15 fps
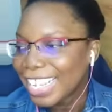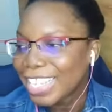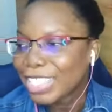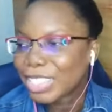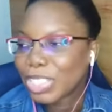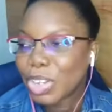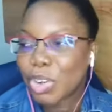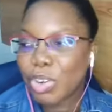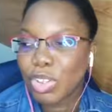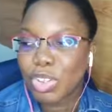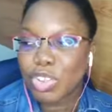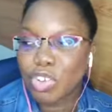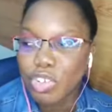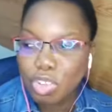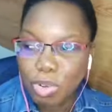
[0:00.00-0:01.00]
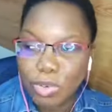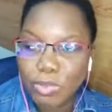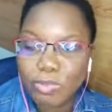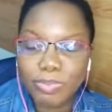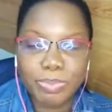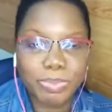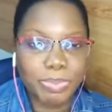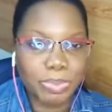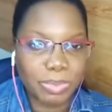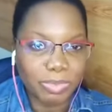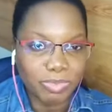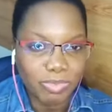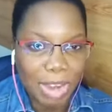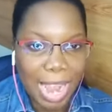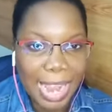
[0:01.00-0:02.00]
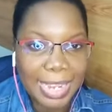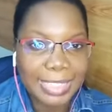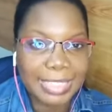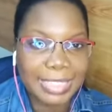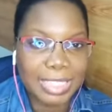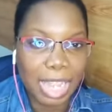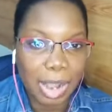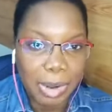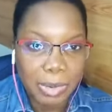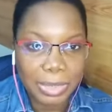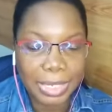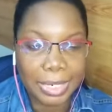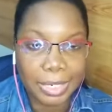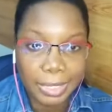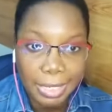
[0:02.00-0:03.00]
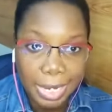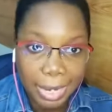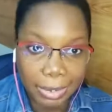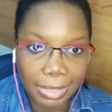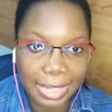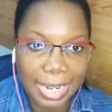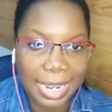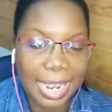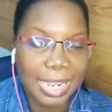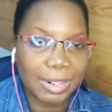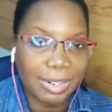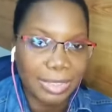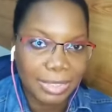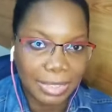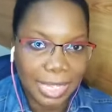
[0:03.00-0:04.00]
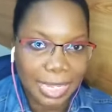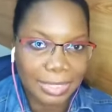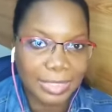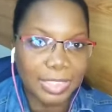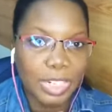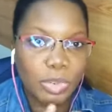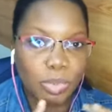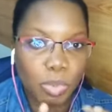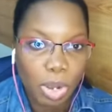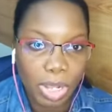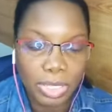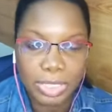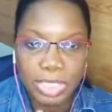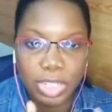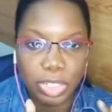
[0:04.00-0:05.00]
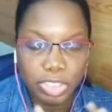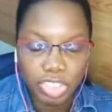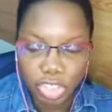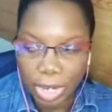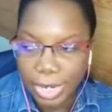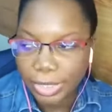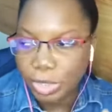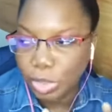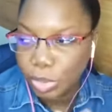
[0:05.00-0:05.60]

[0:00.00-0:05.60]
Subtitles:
So you write down clearly and concisely what you're trying to